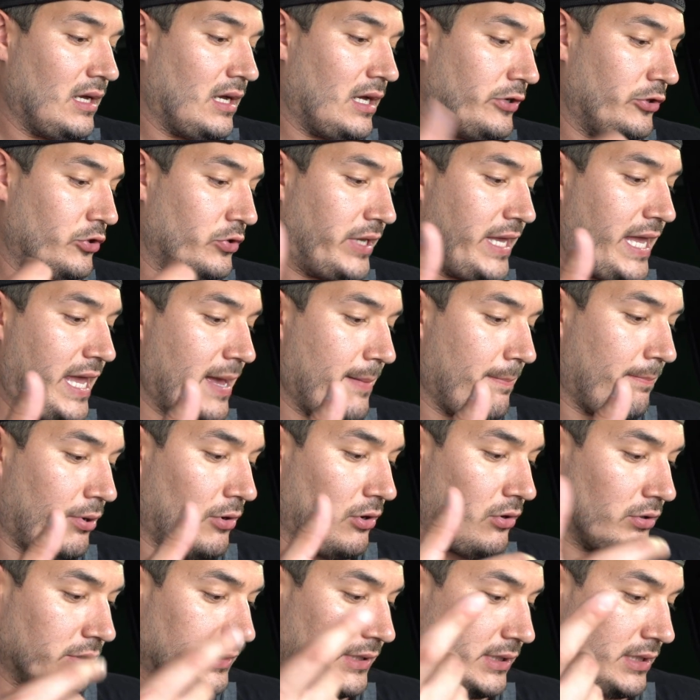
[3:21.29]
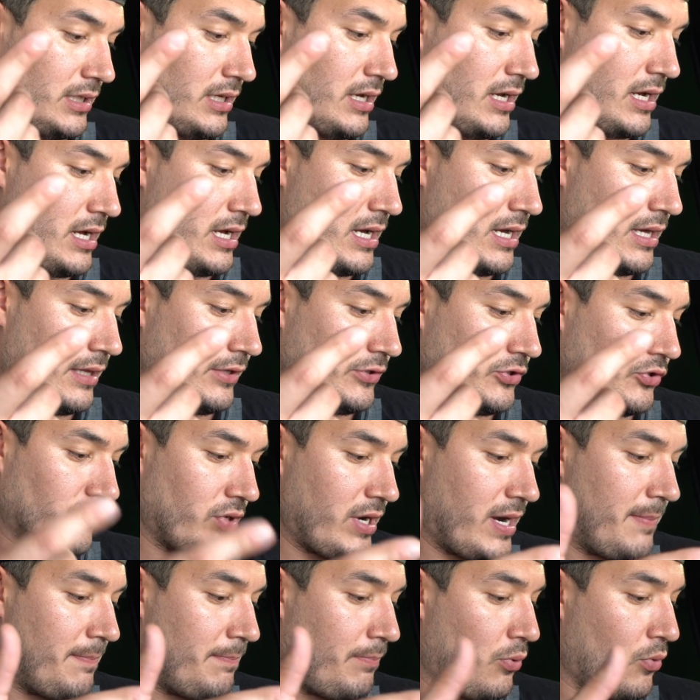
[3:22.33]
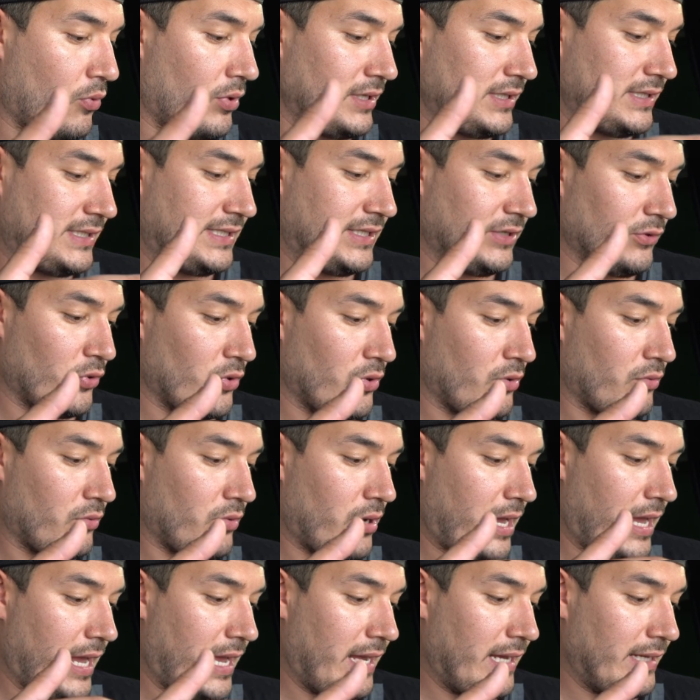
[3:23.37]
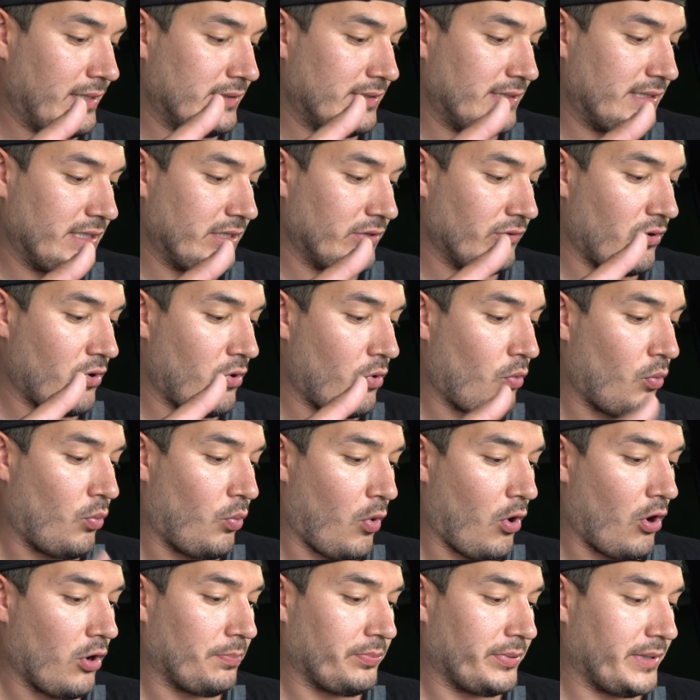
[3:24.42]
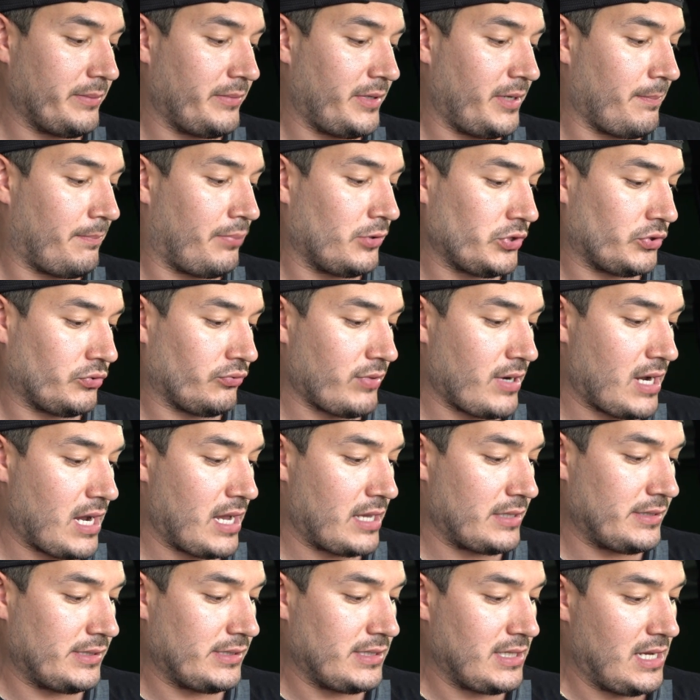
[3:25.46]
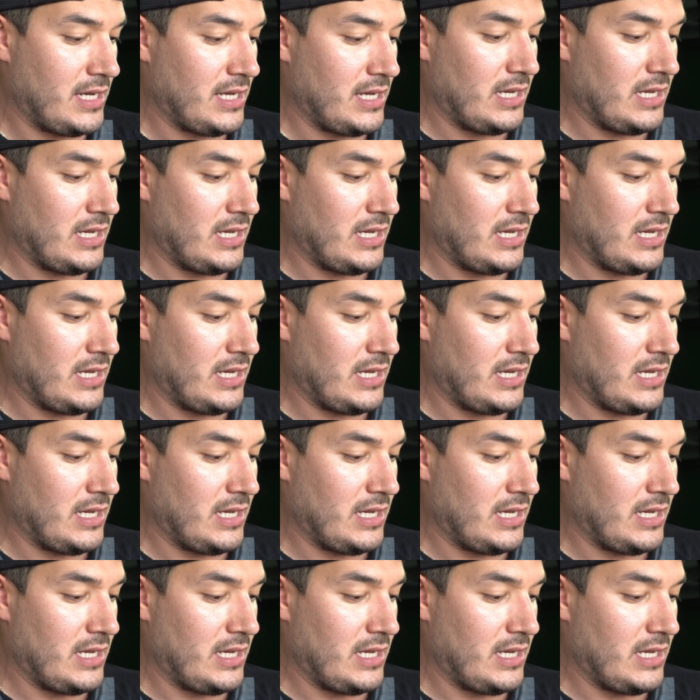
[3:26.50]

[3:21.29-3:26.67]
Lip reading: a new cam bolt, the Trend Point 080 wall premium push rods,